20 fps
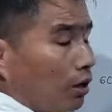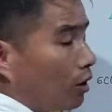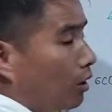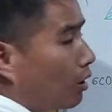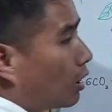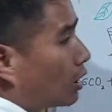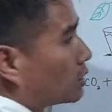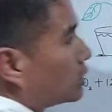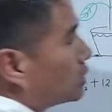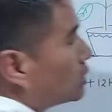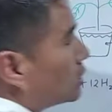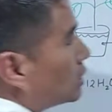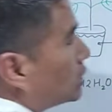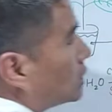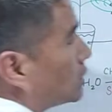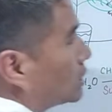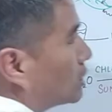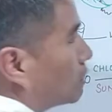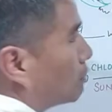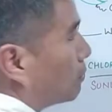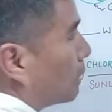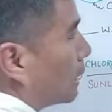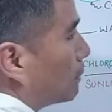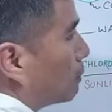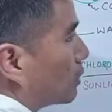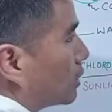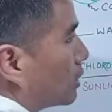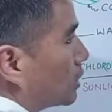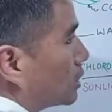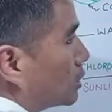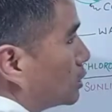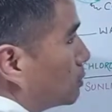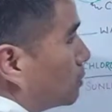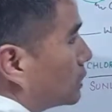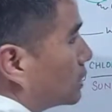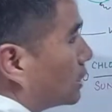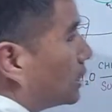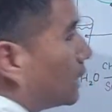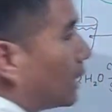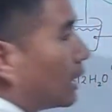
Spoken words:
Oxygen is the byproduct especially,